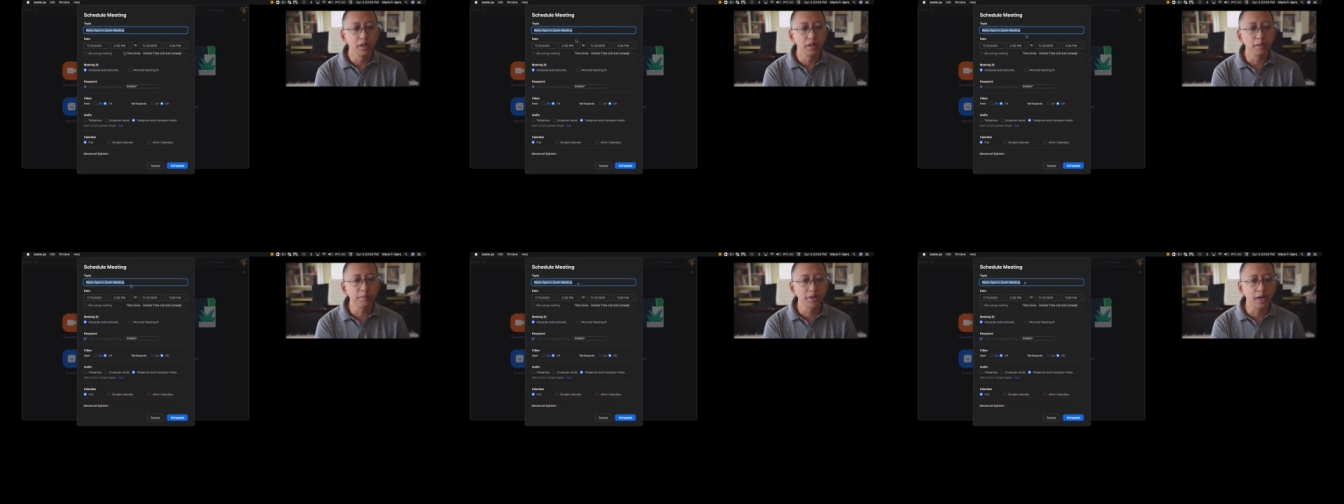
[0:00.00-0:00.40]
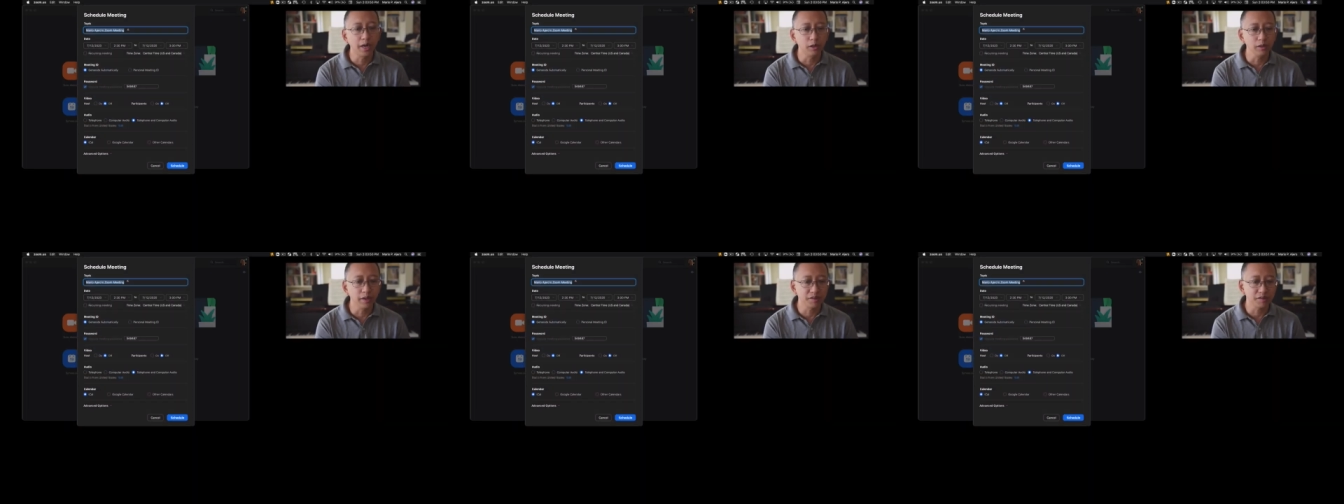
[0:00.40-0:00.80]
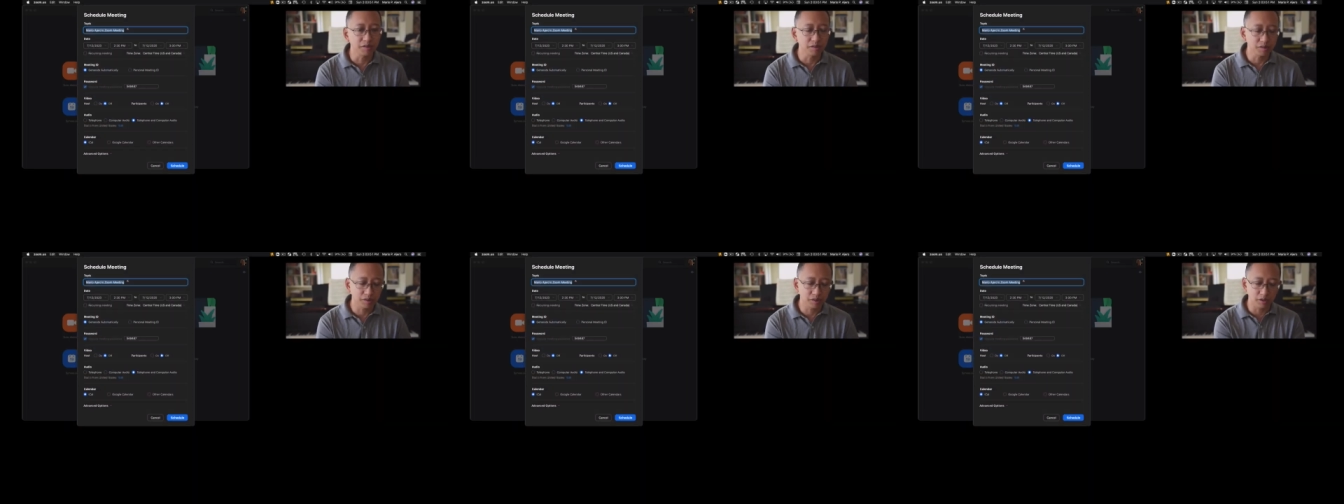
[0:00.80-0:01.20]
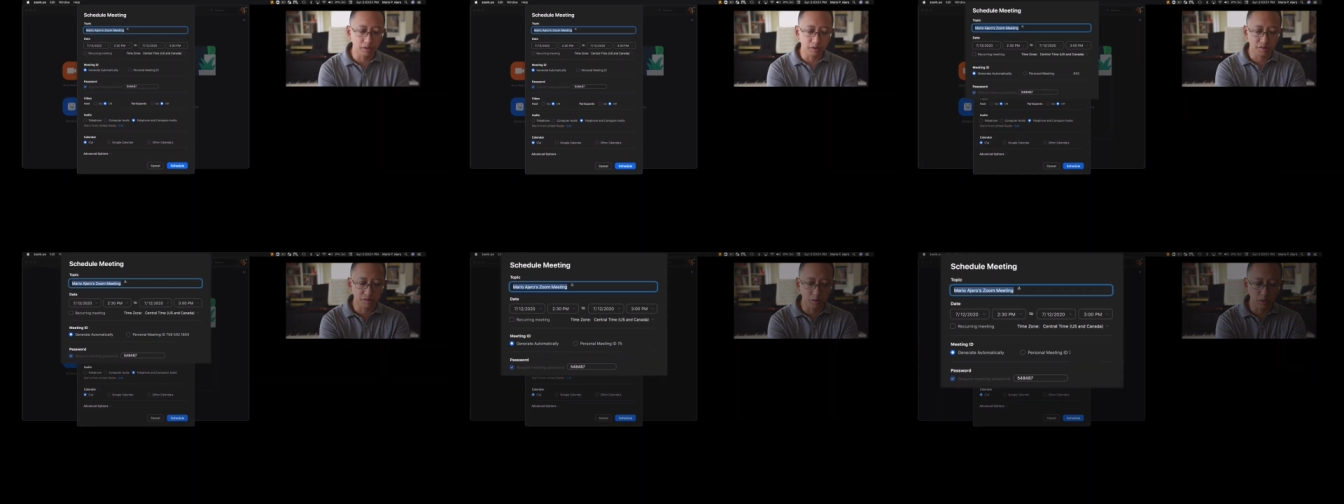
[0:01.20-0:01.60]
the piano lessons
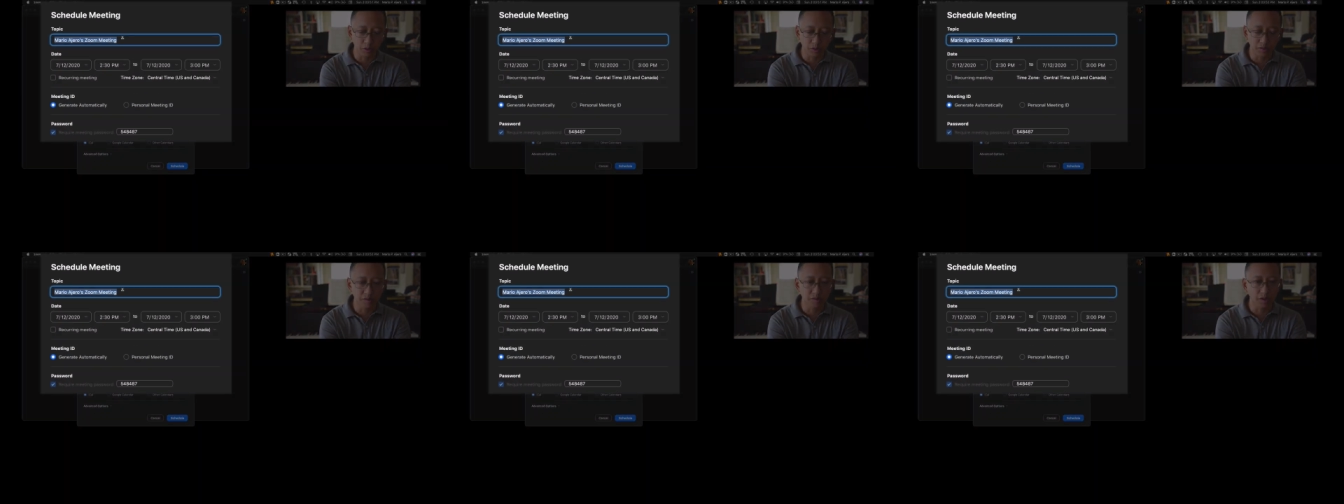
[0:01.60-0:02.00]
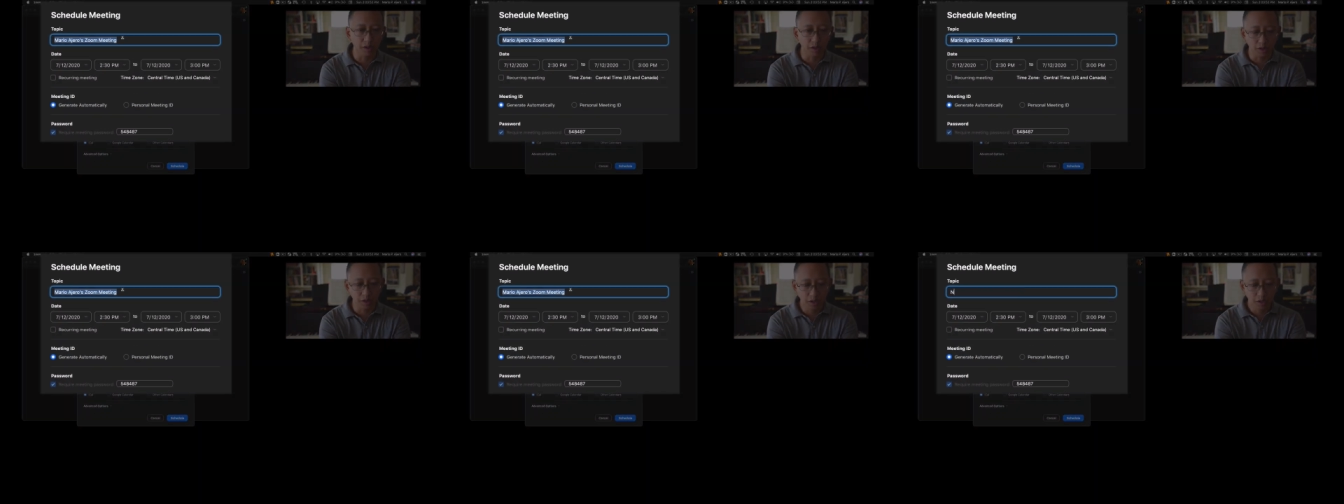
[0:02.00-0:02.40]
here. So you could say